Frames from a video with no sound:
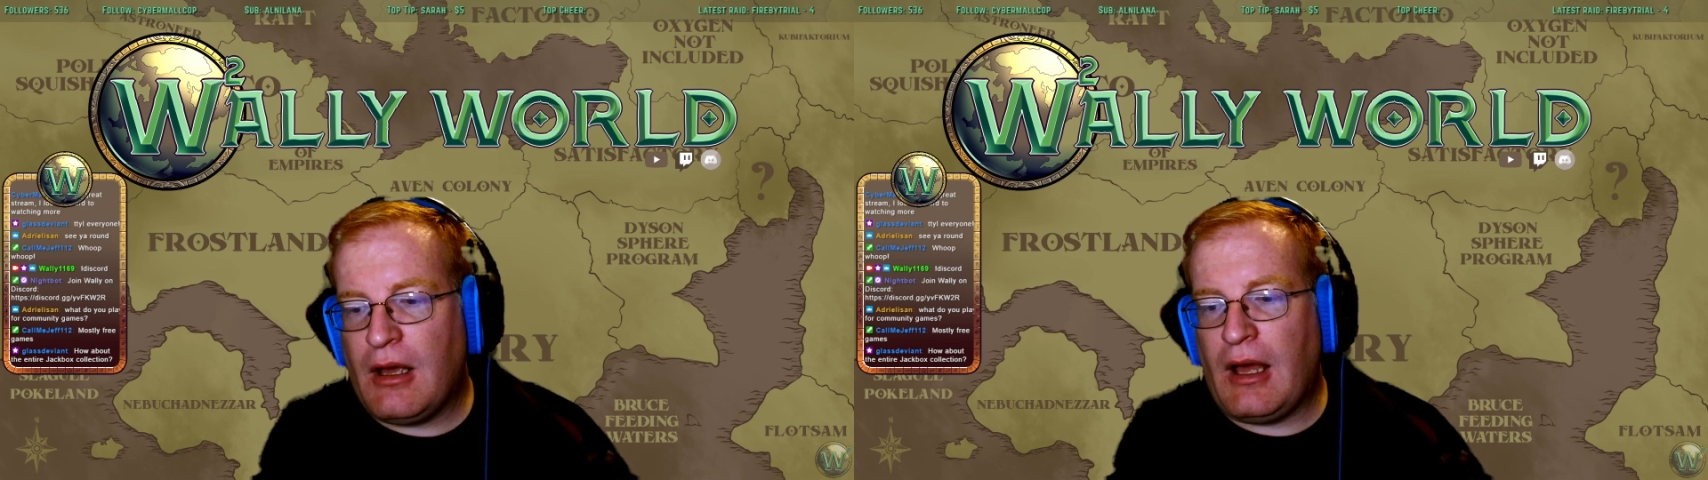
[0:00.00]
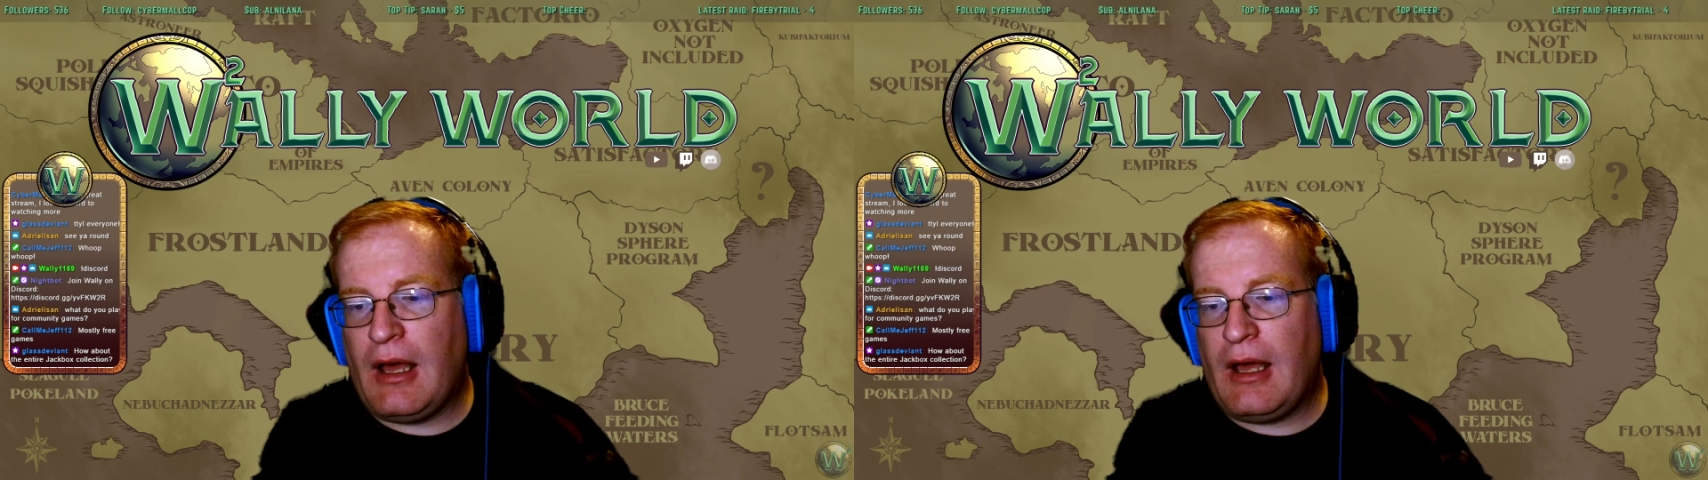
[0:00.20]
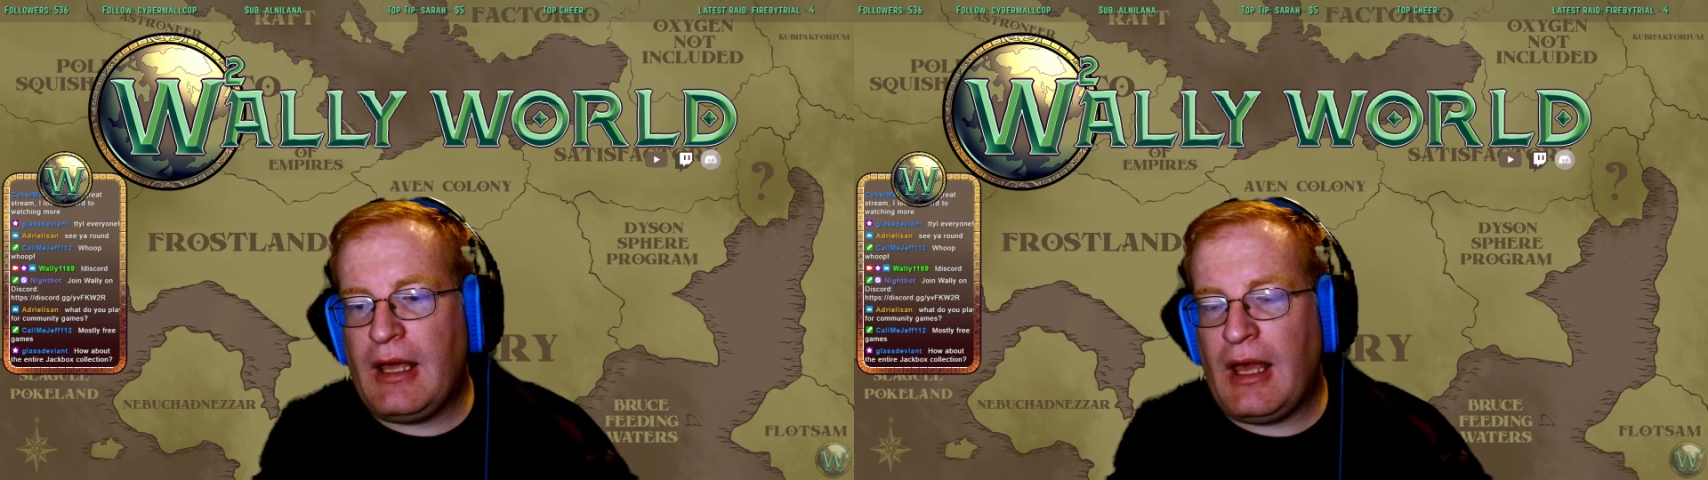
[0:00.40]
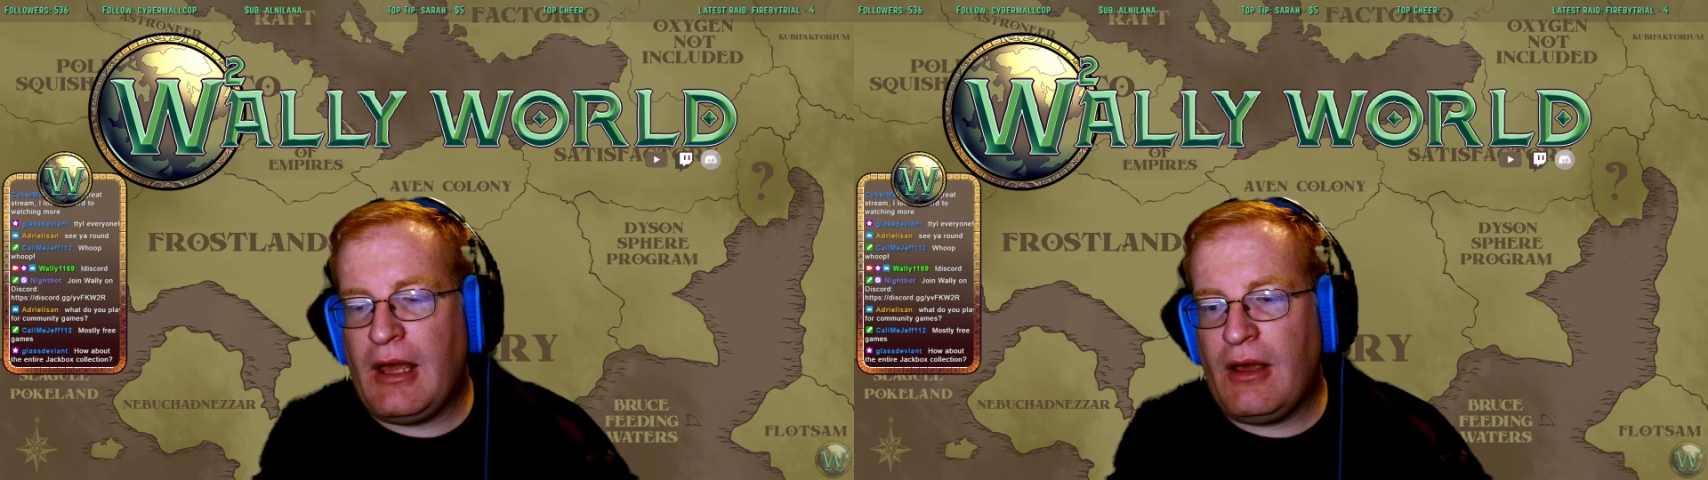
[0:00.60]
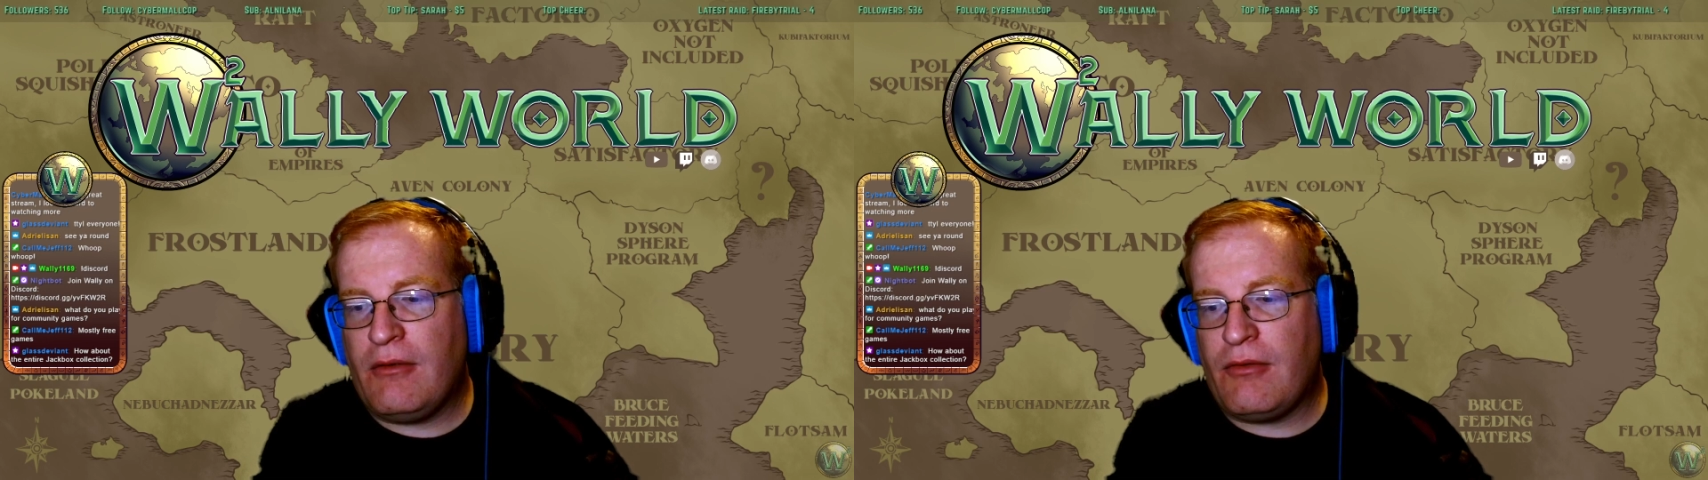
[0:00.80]
I
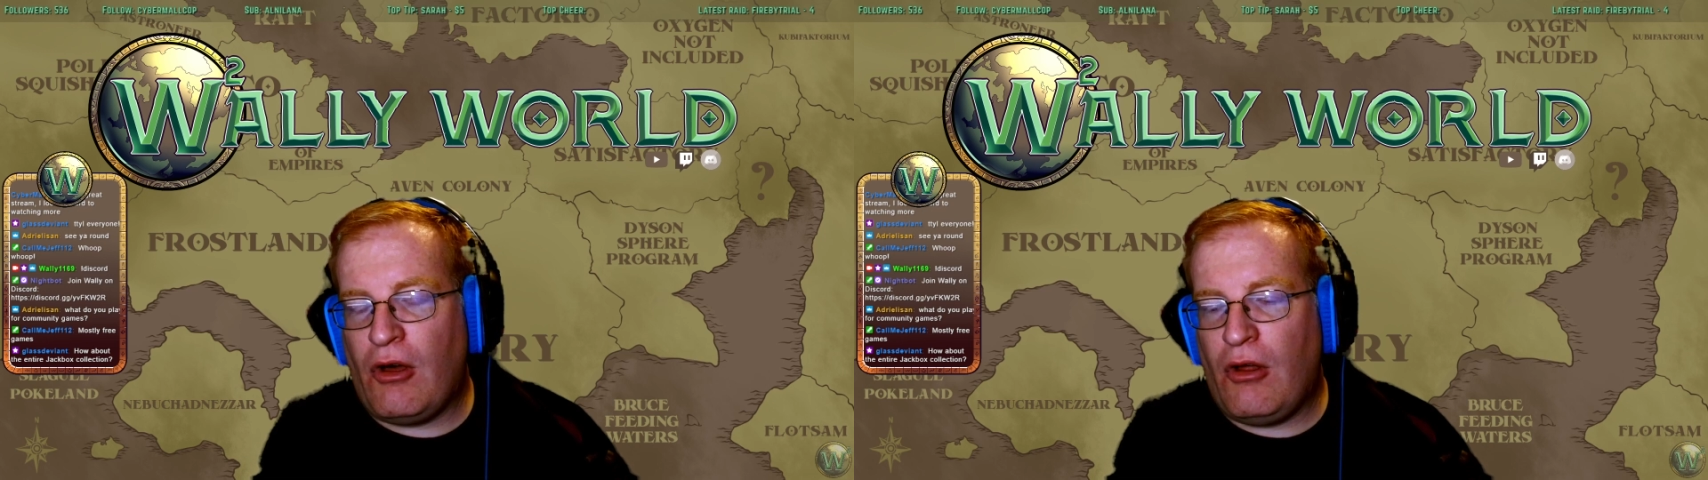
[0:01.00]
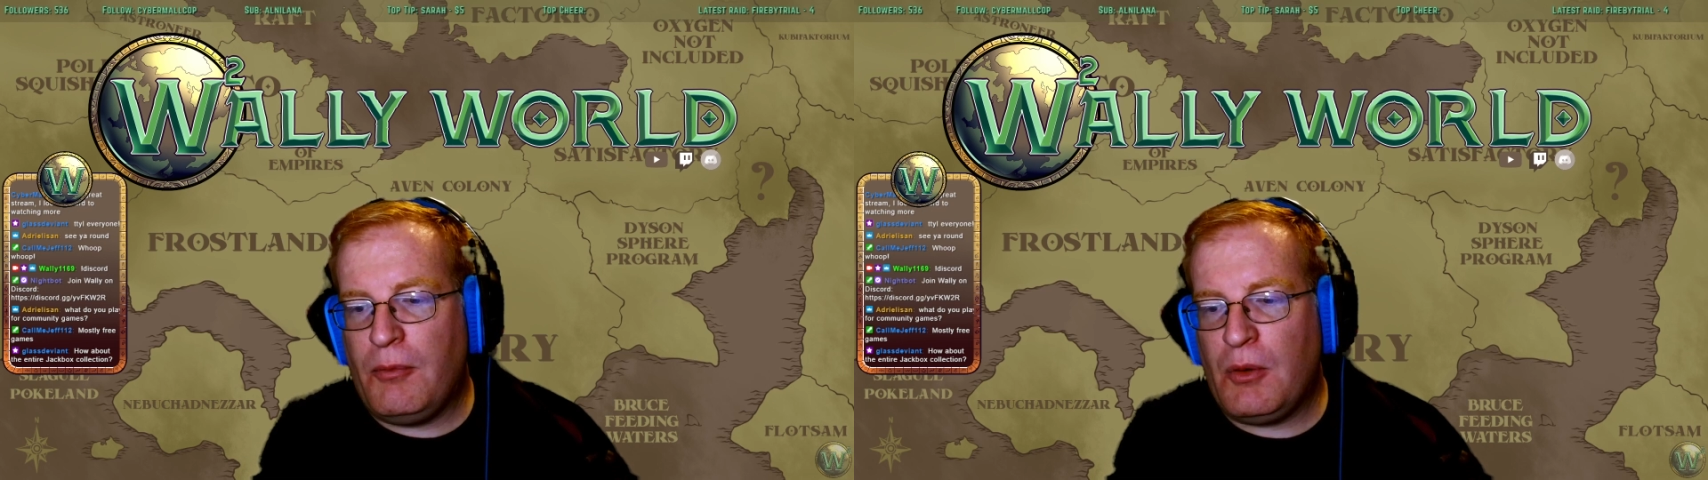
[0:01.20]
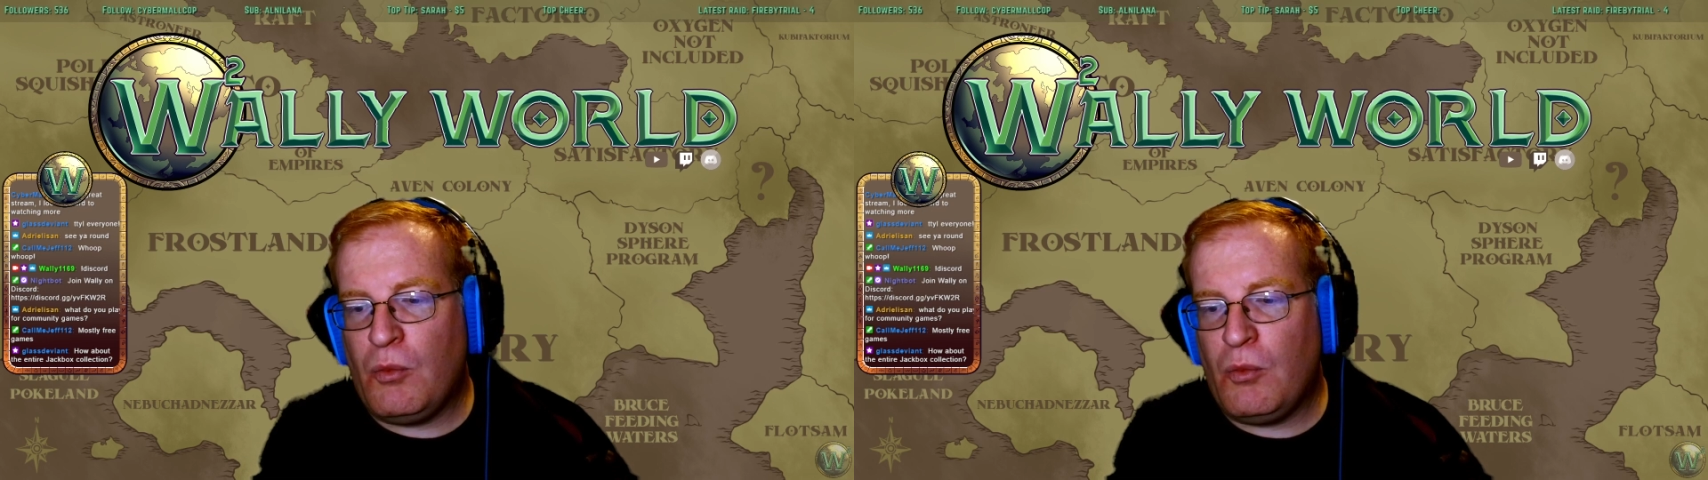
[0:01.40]
have all but